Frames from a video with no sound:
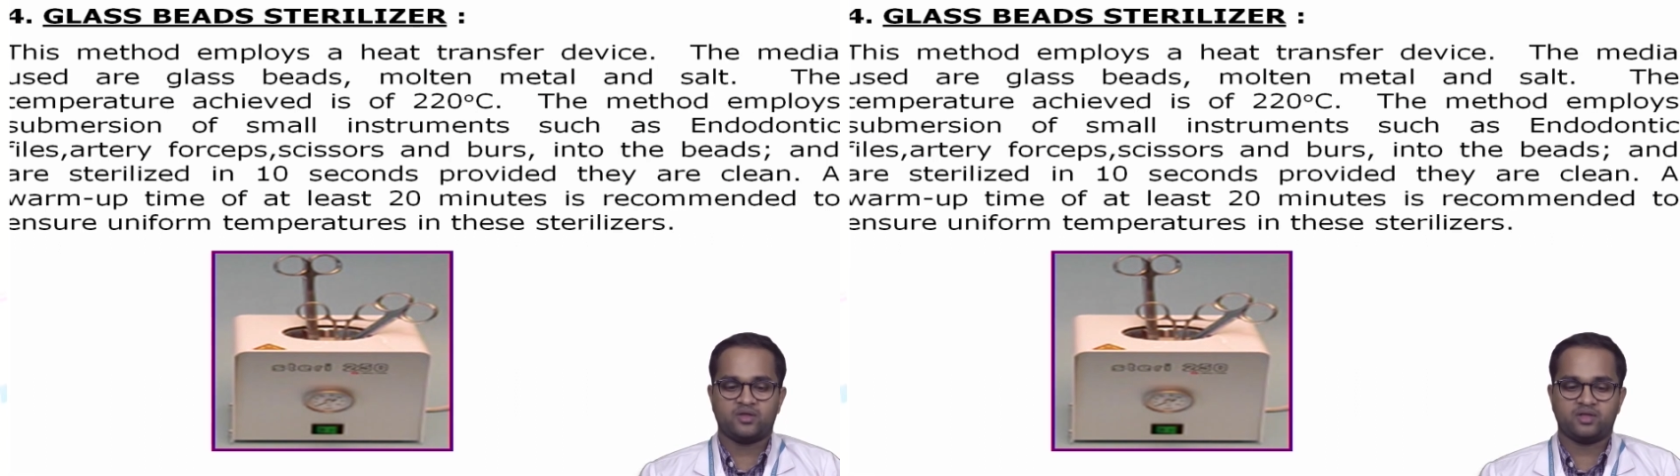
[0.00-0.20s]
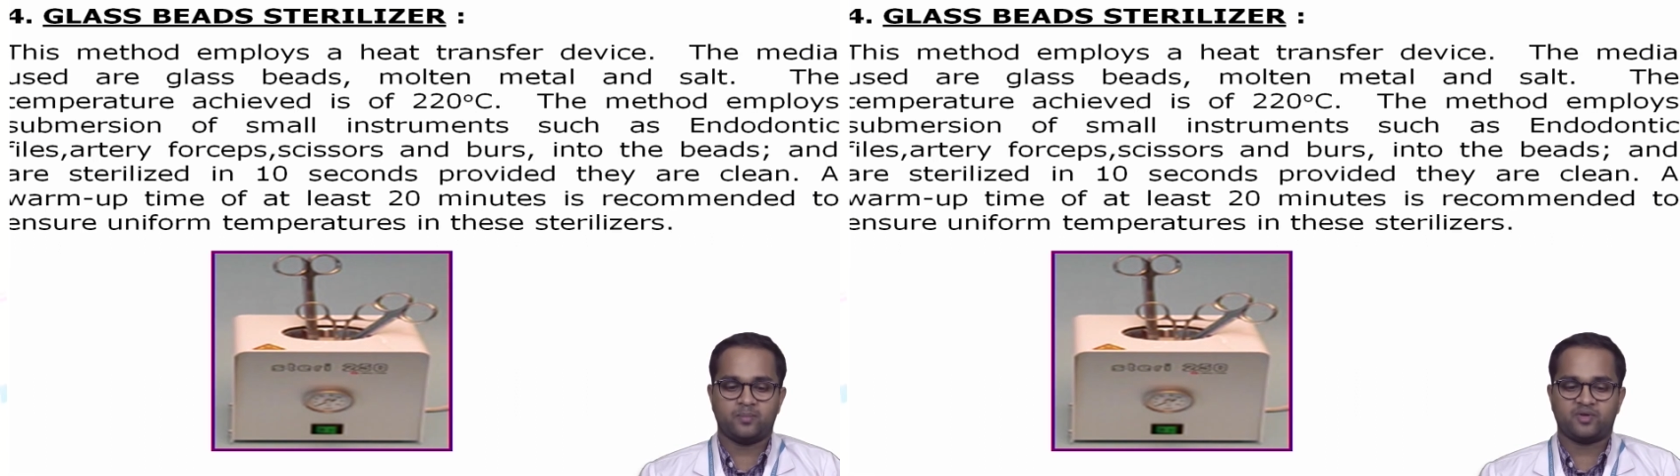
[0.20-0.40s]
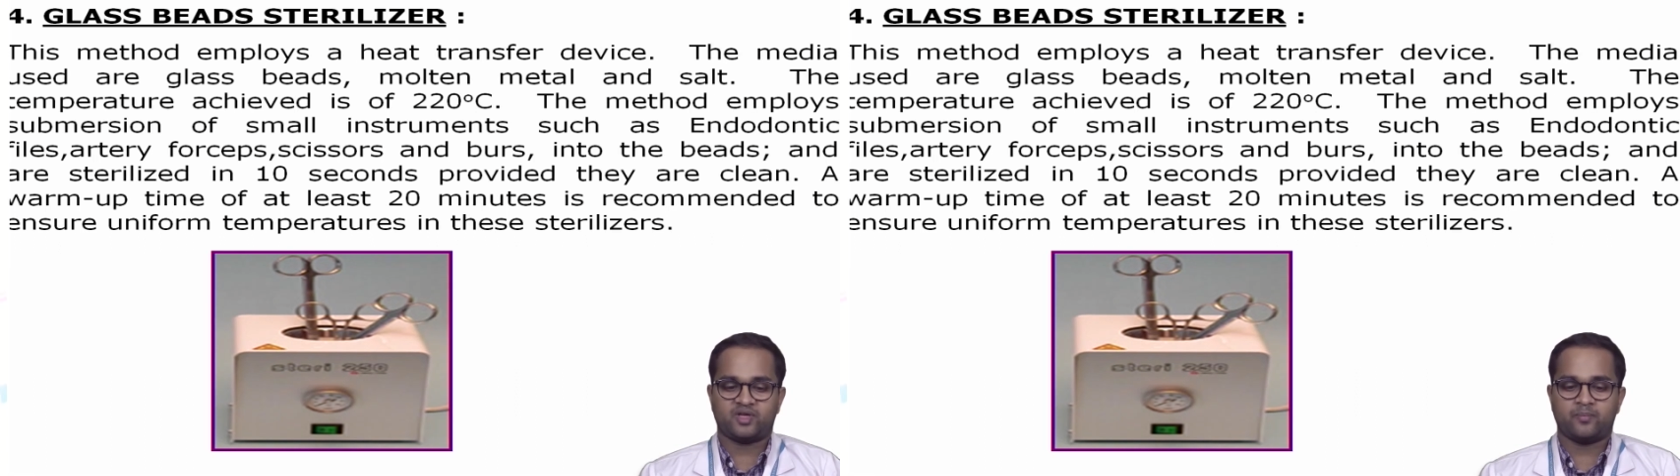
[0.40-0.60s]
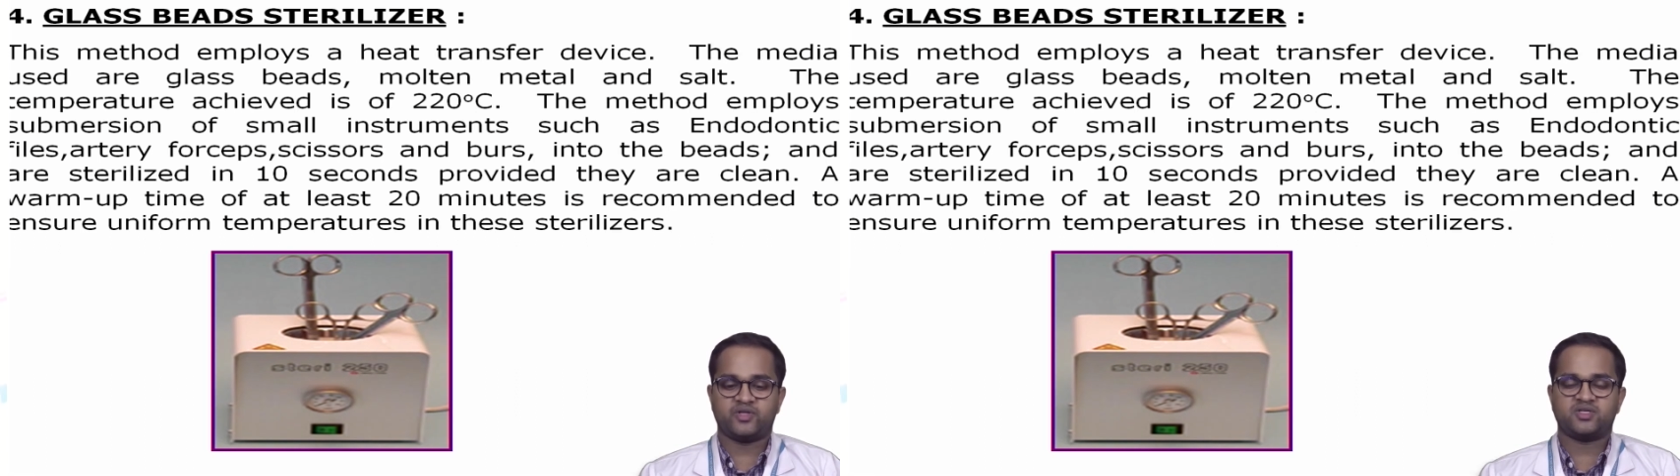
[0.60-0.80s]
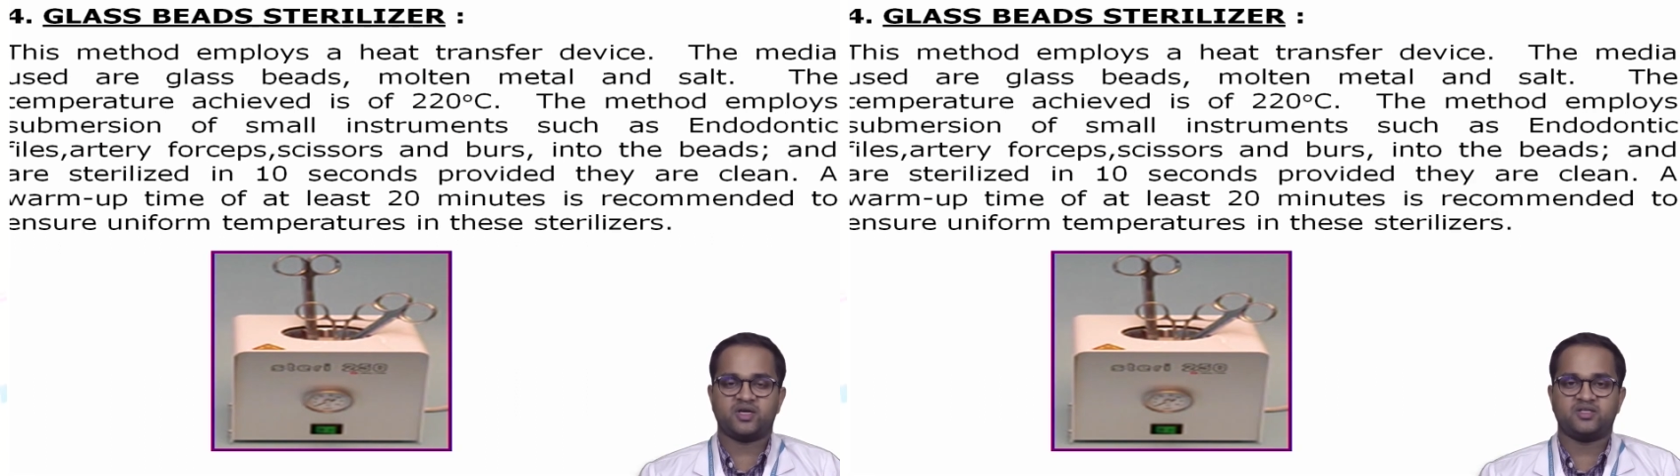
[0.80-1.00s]
The
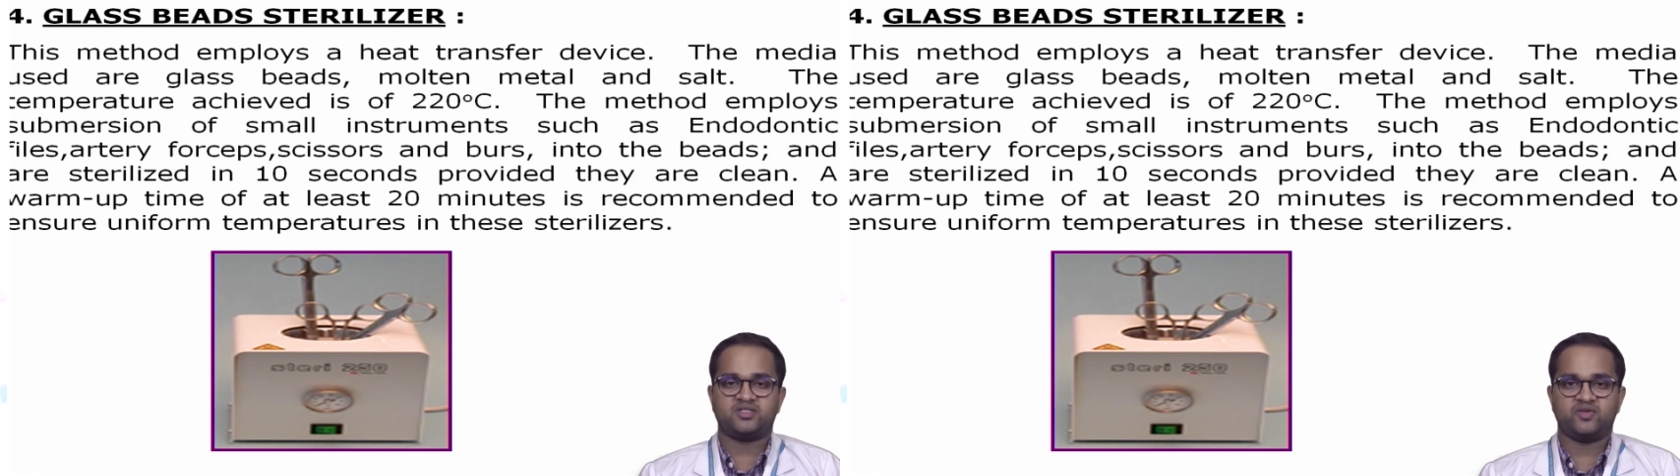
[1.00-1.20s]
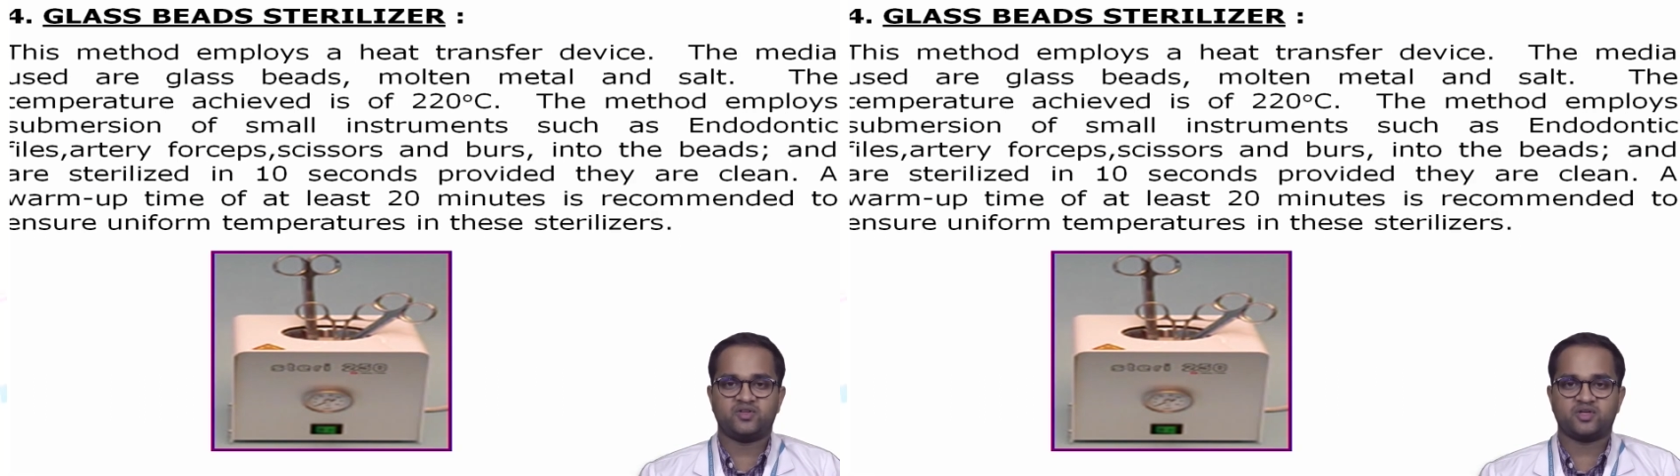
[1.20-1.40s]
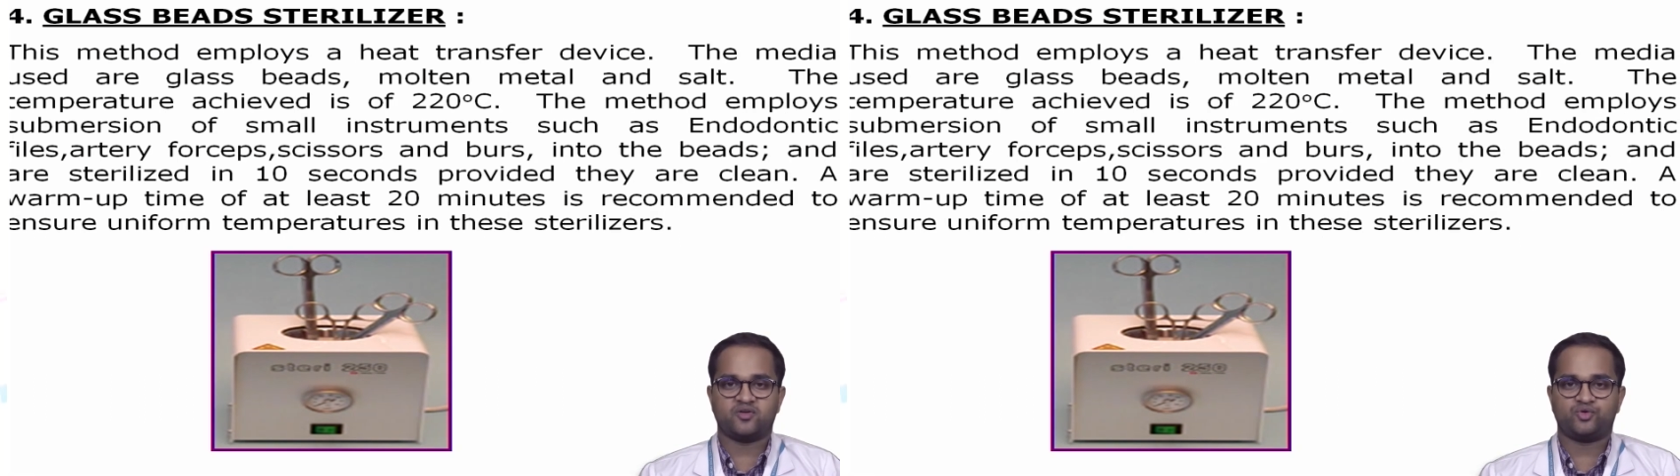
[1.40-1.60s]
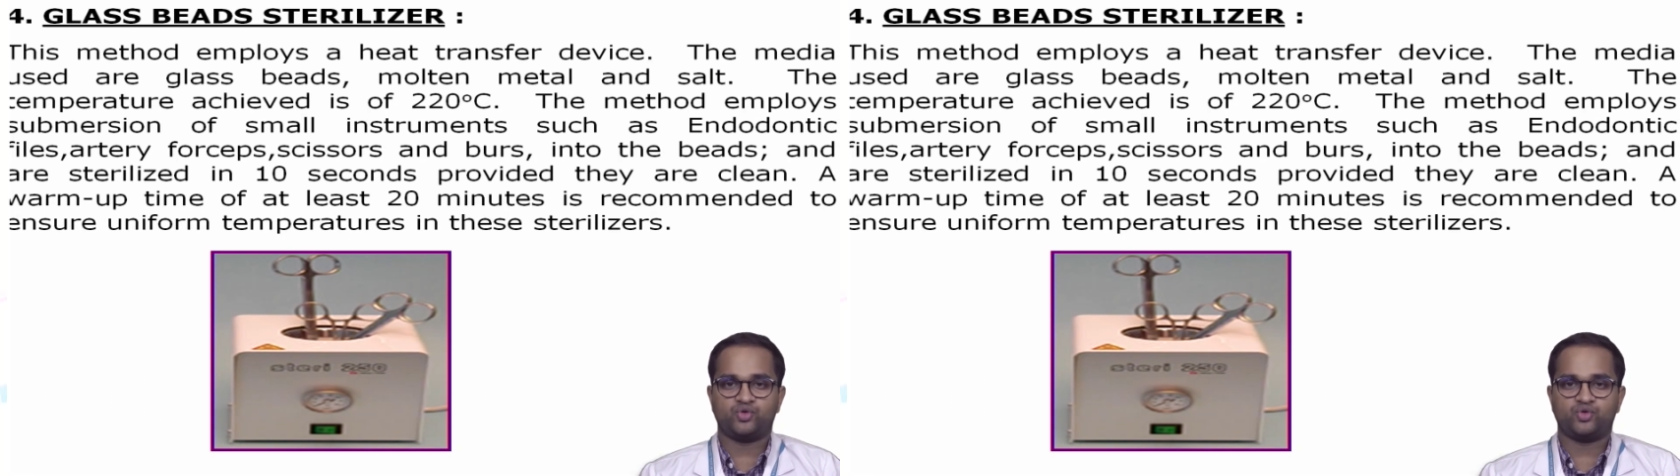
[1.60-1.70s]
temperature achieved is of